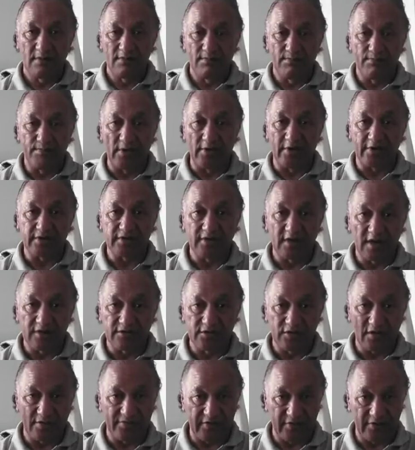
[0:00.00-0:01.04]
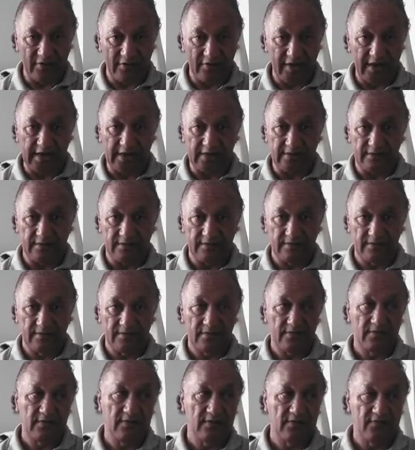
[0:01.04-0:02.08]
bullet on top of your head
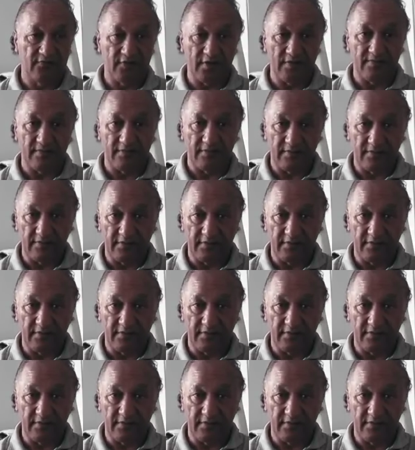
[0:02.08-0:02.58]
from